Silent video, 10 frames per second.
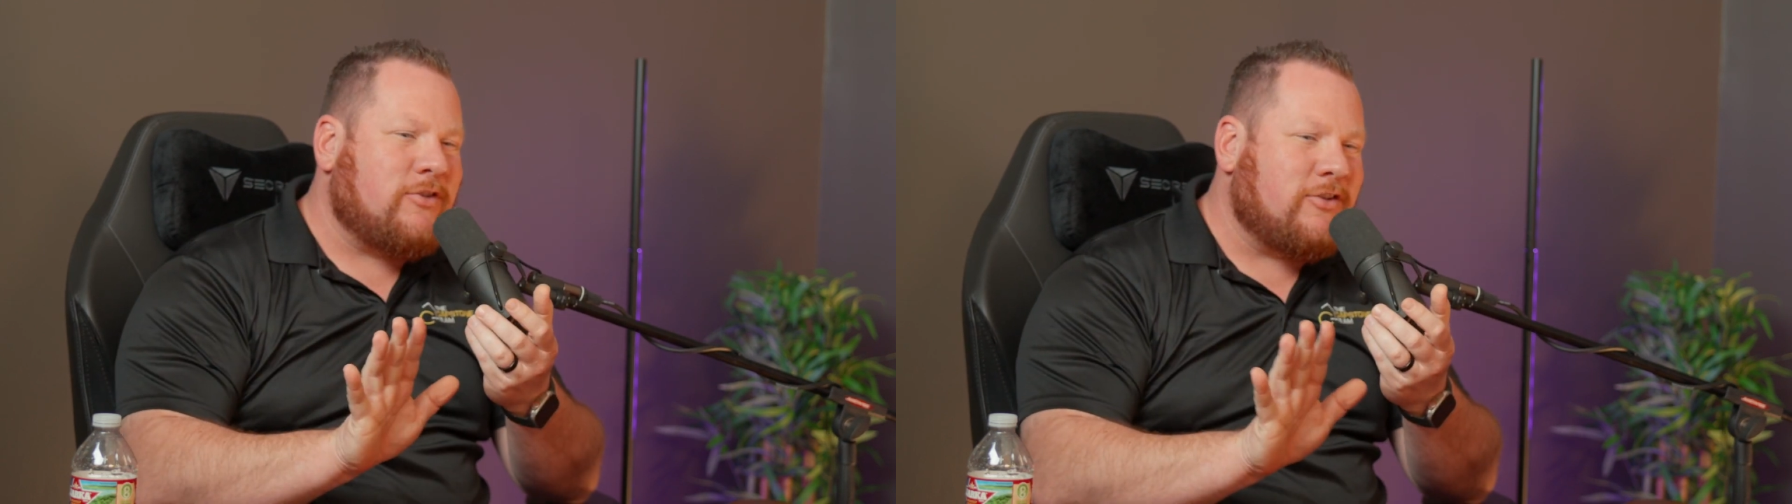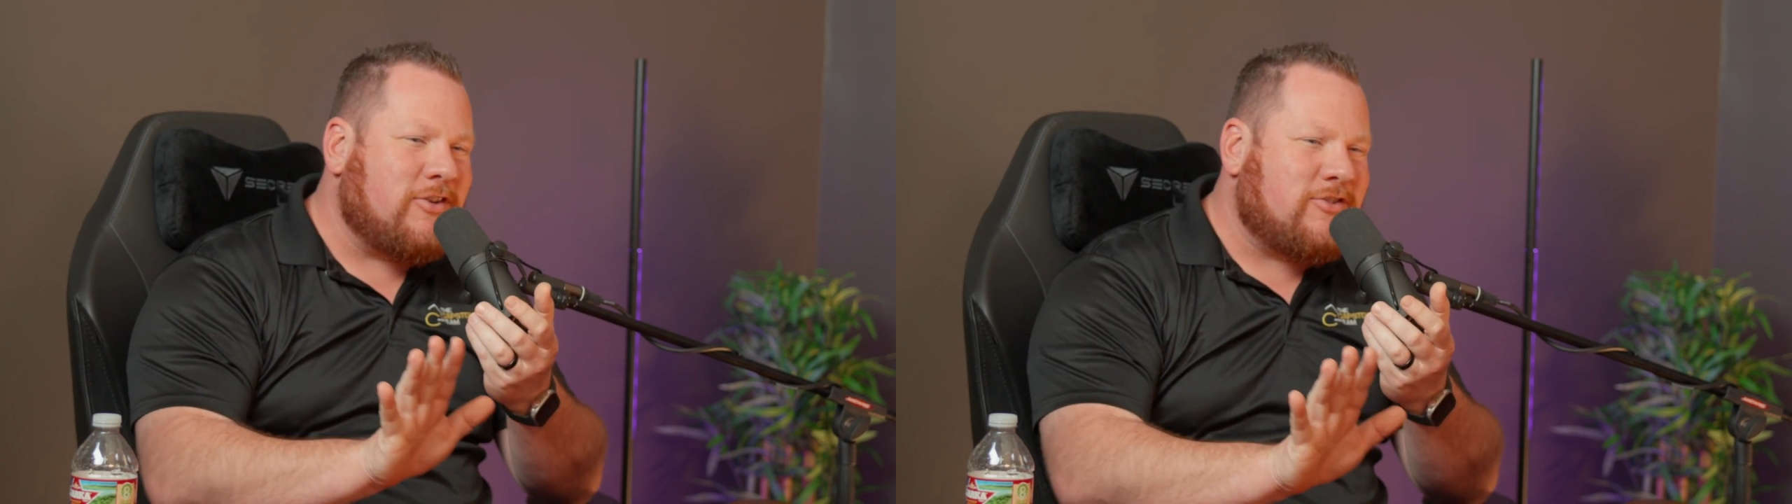
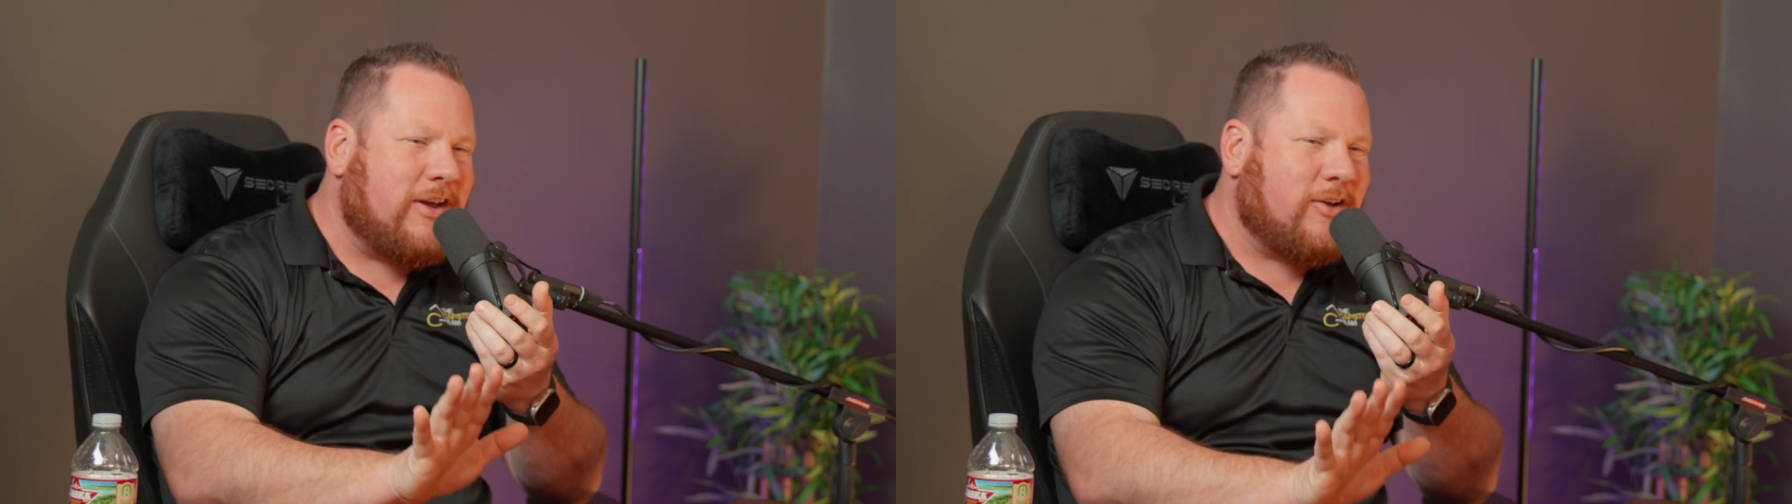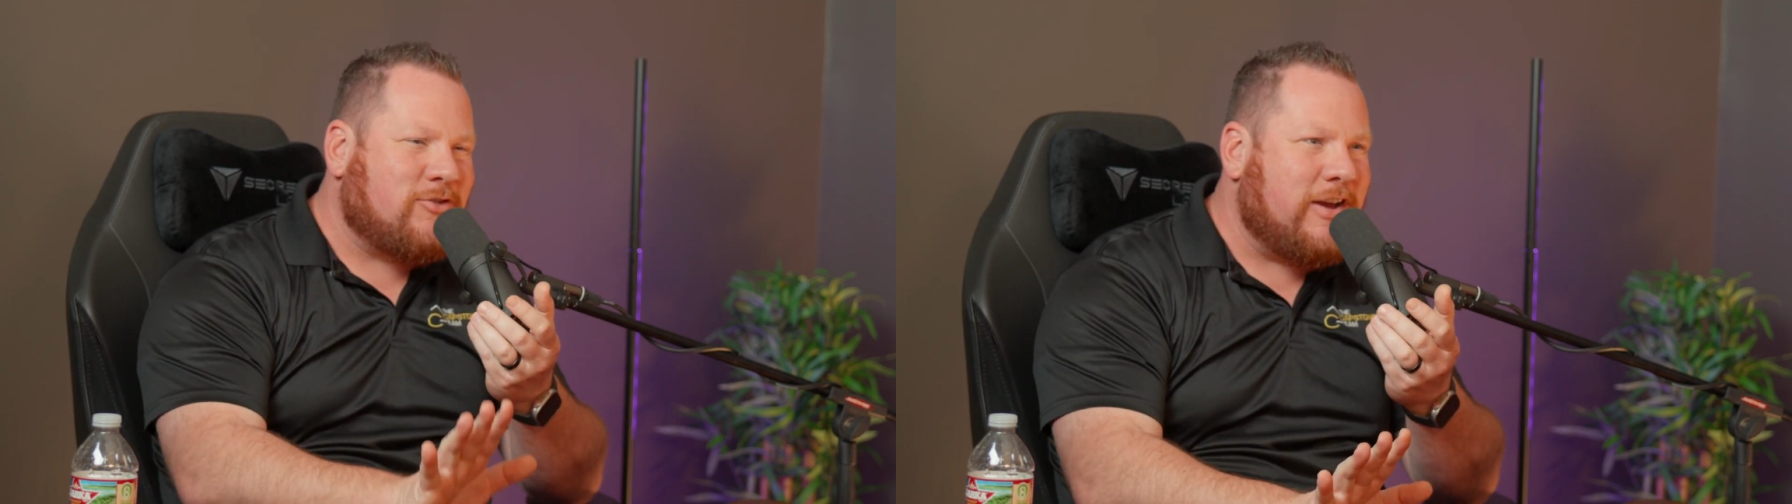
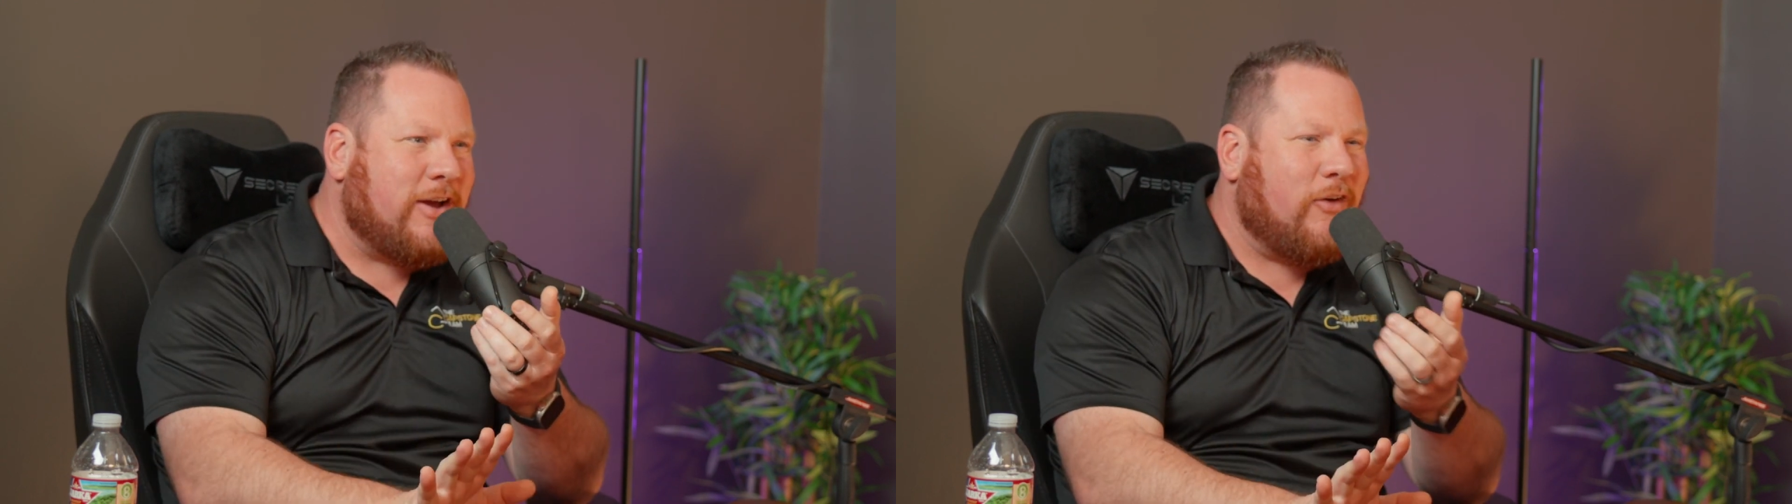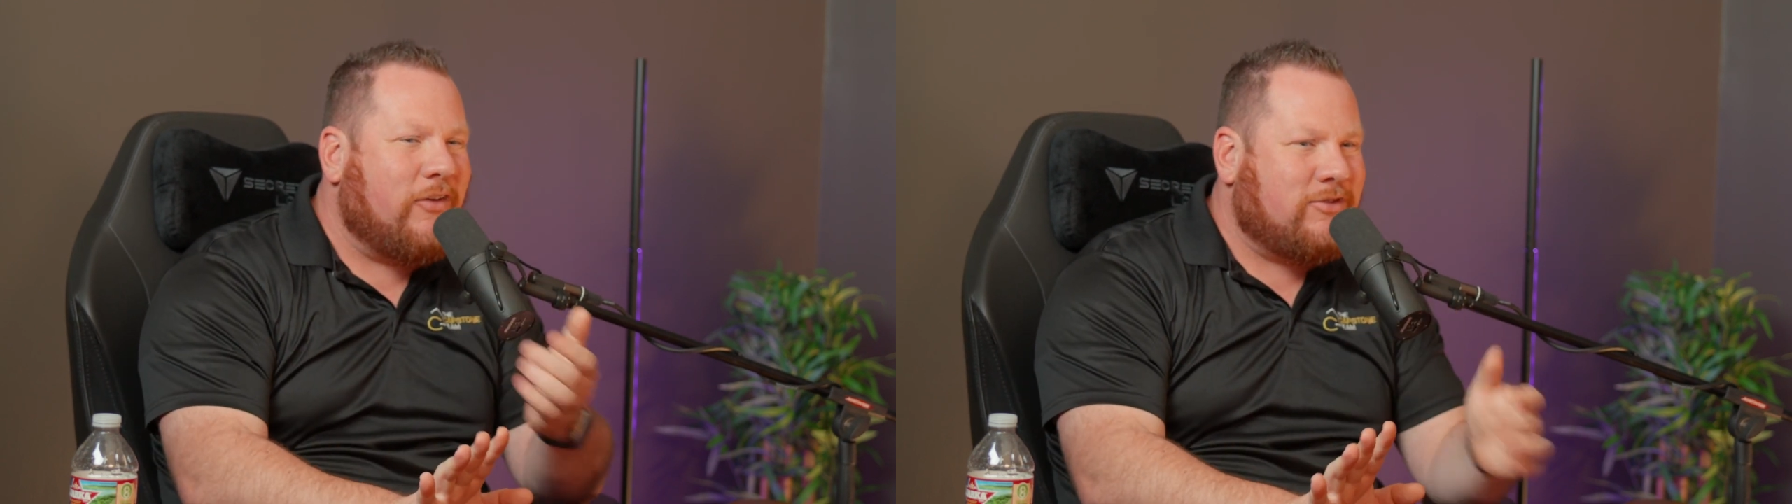
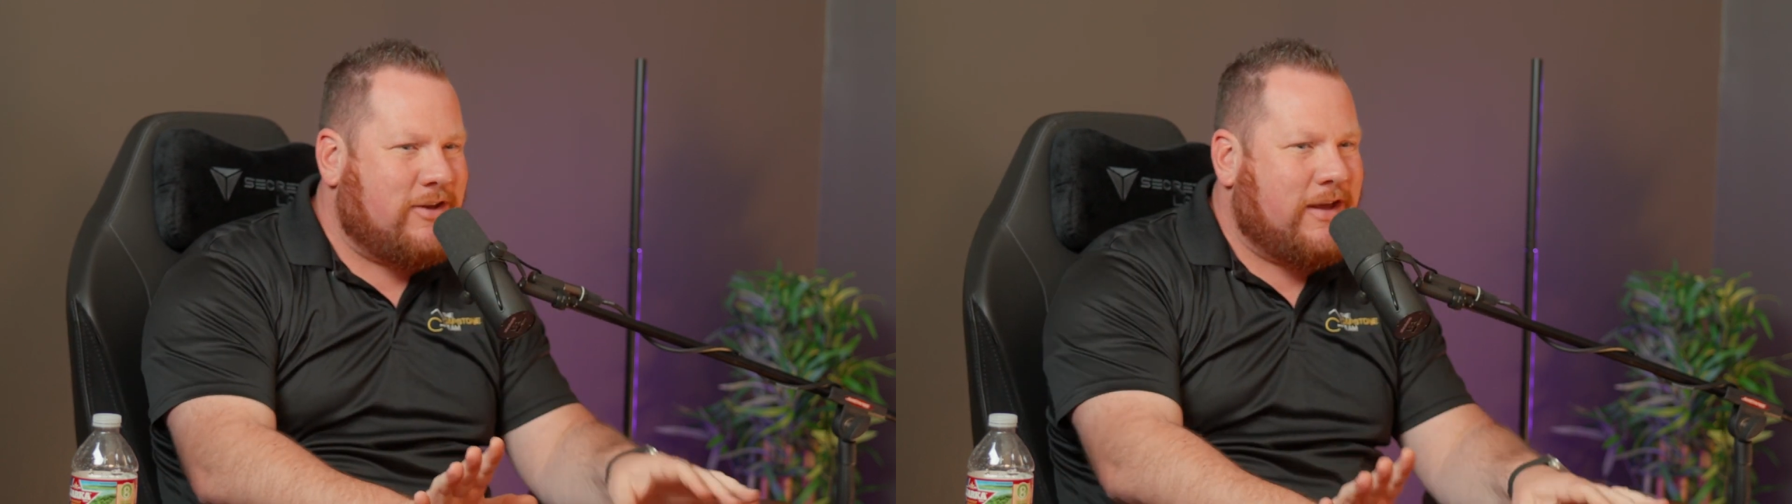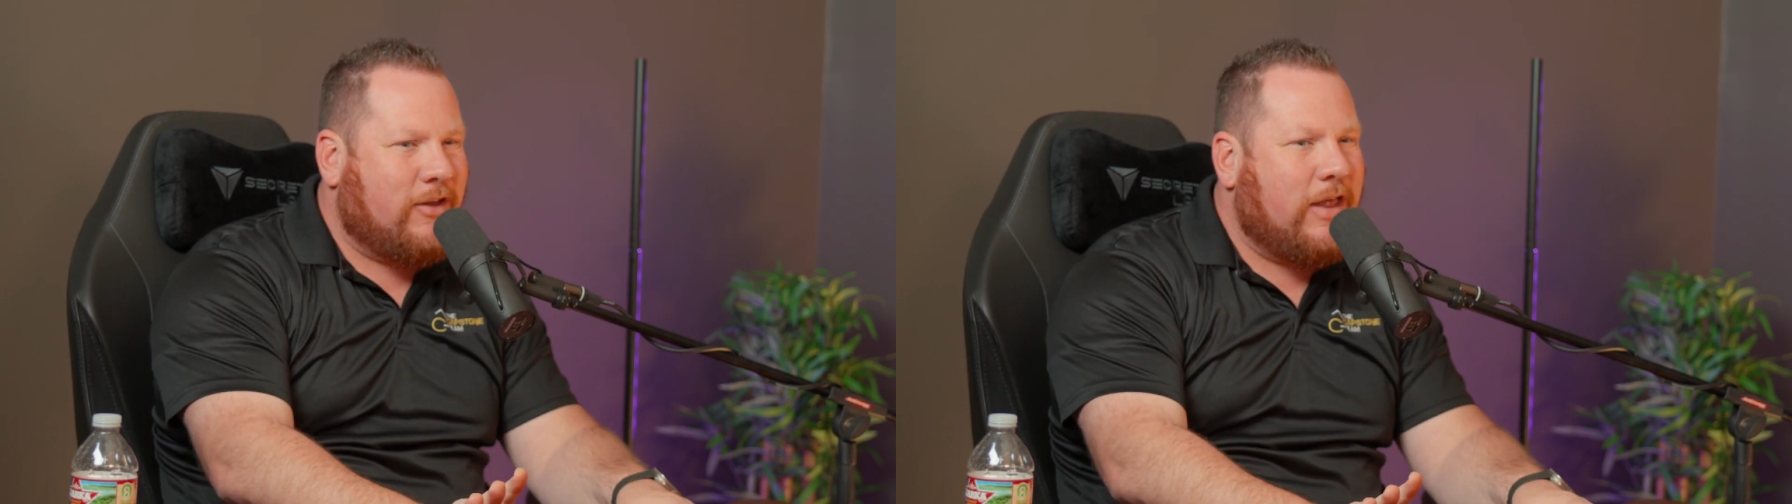
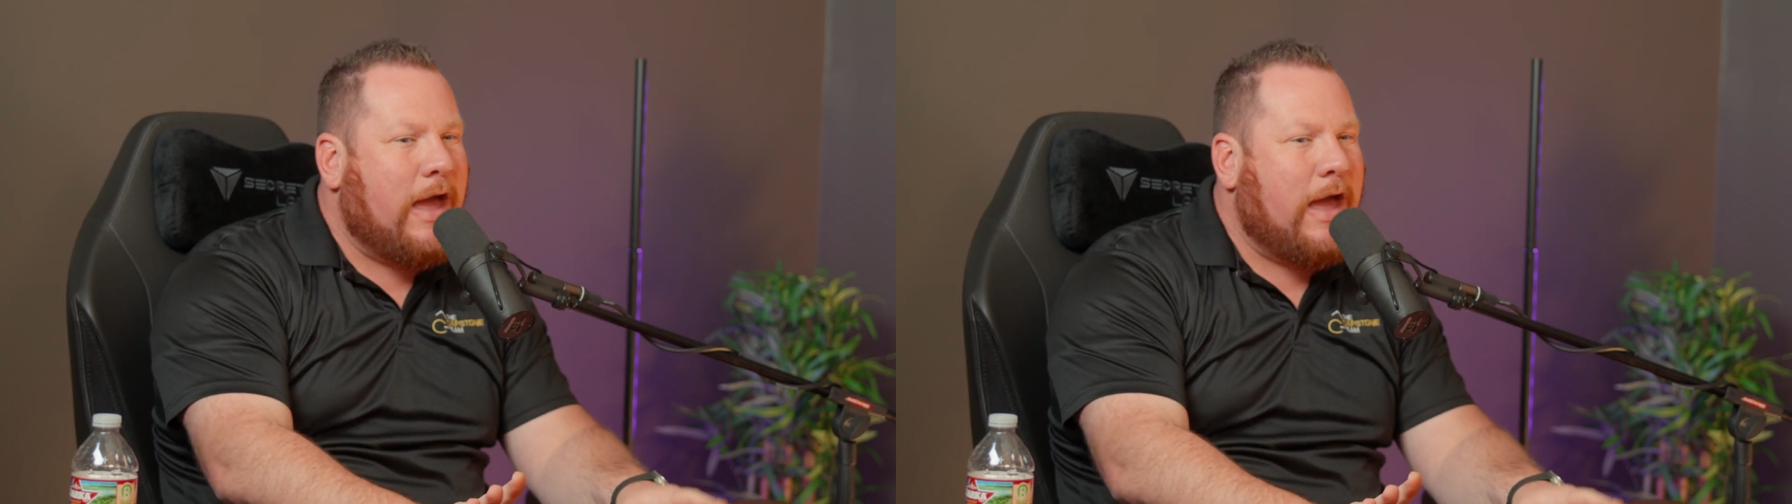chill."